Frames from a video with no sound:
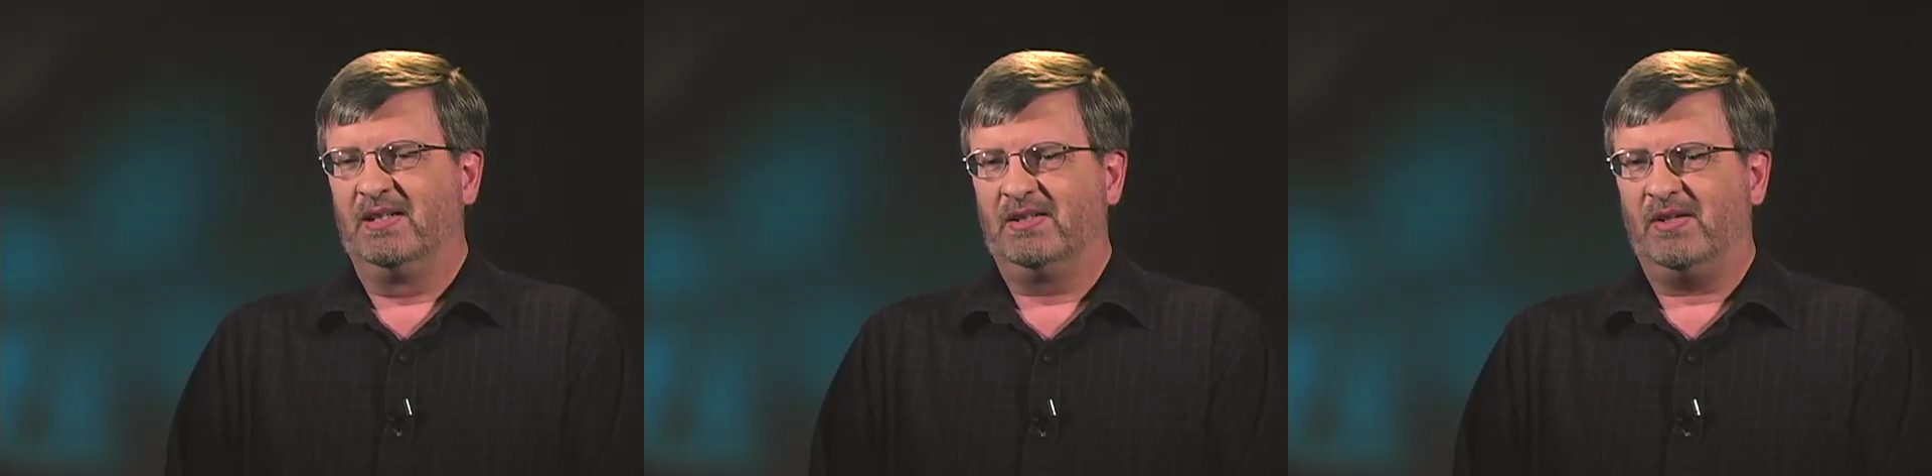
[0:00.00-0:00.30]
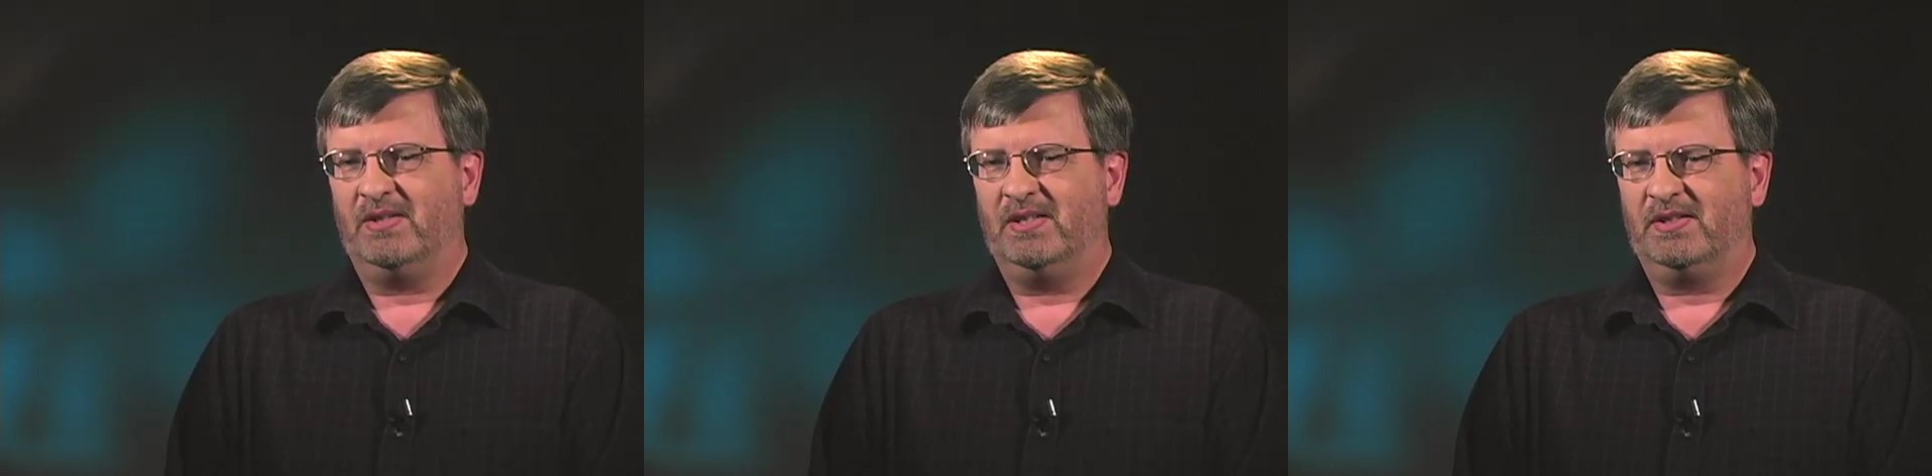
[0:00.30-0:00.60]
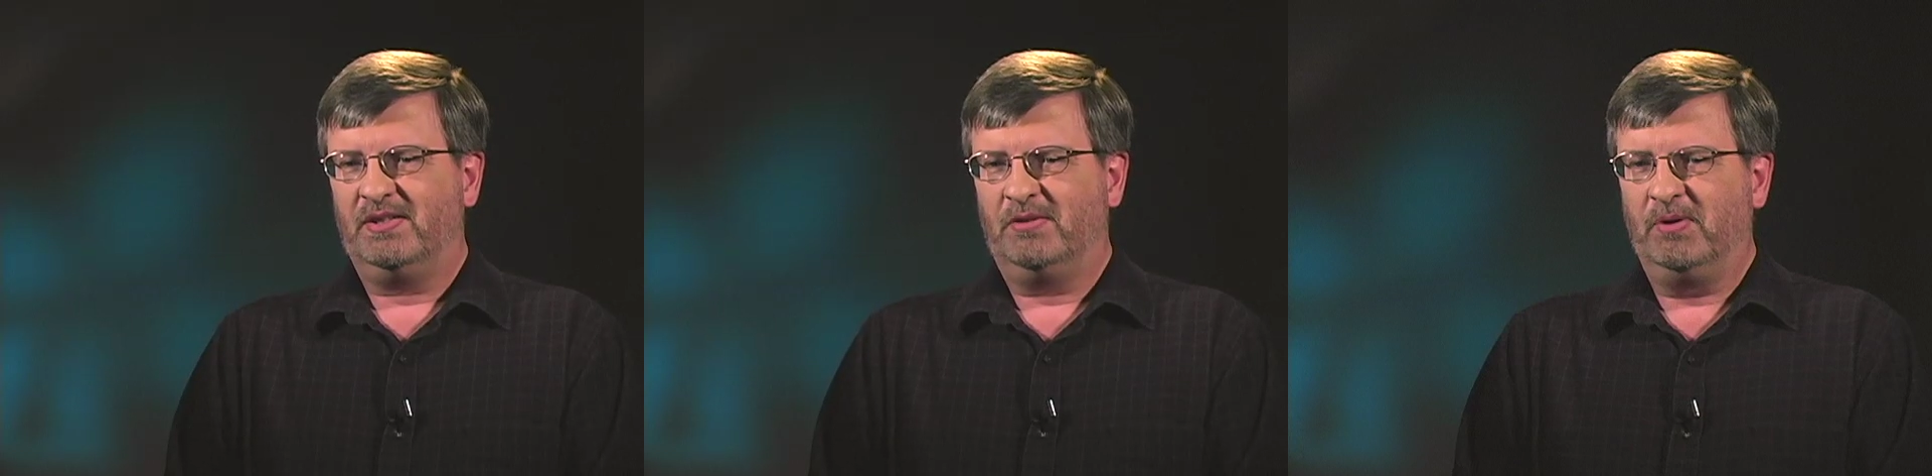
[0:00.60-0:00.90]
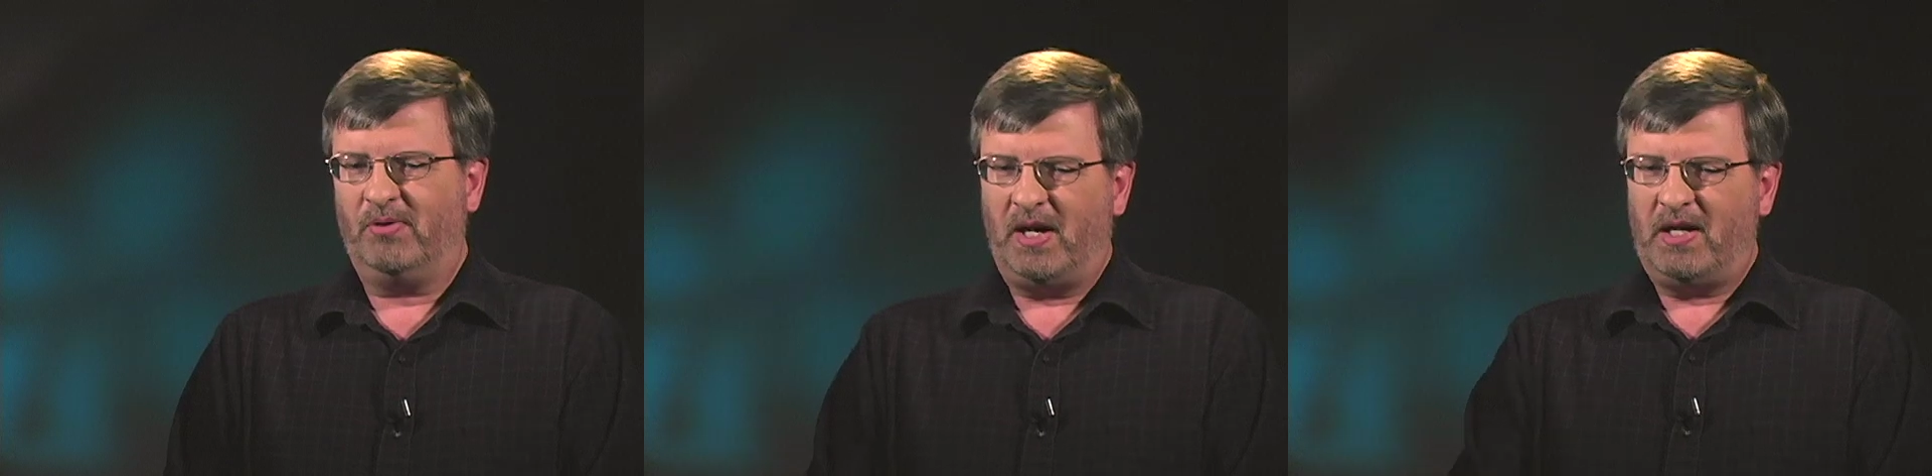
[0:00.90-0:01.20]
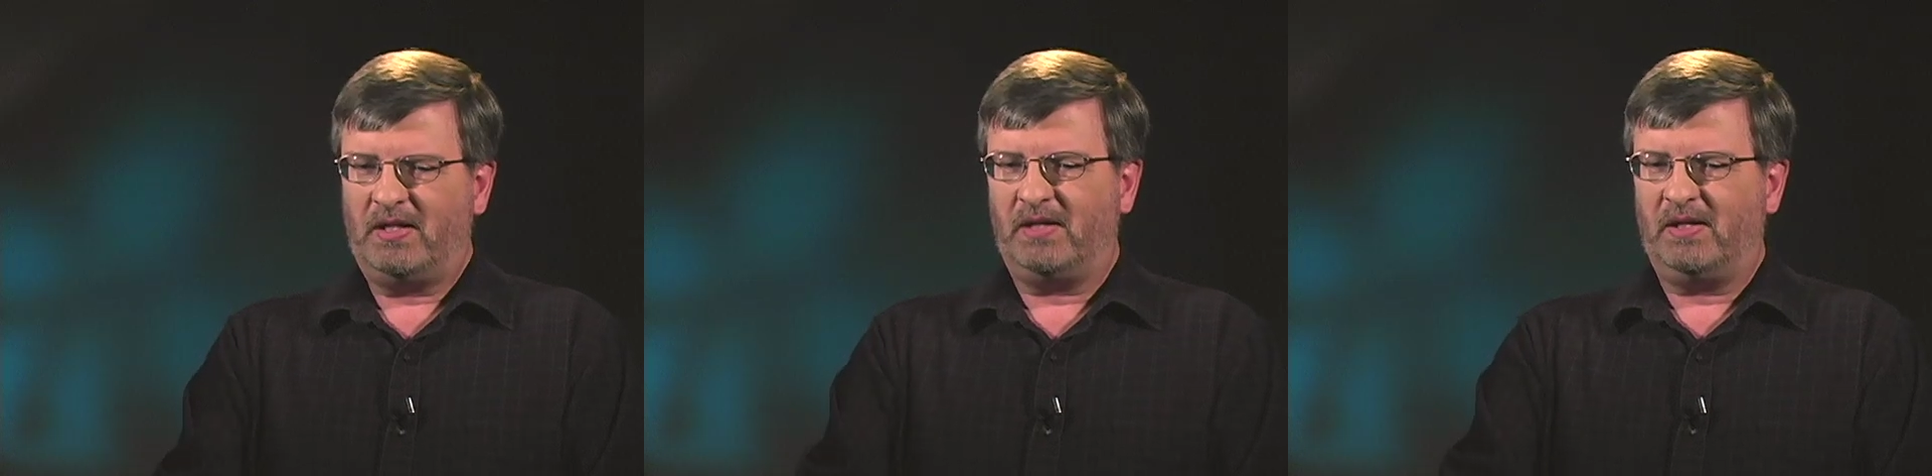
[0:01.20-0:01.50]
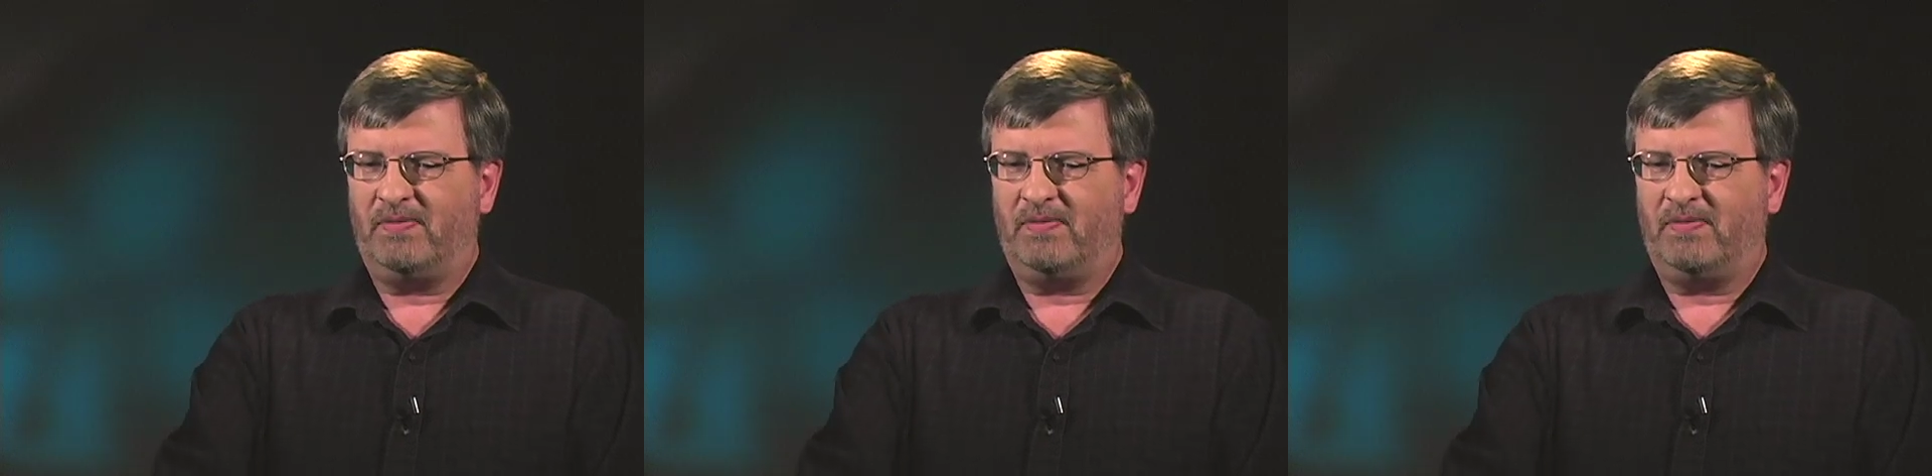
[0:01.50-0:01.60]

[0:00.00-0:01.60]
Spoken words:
so it says, "It's been granted to thee,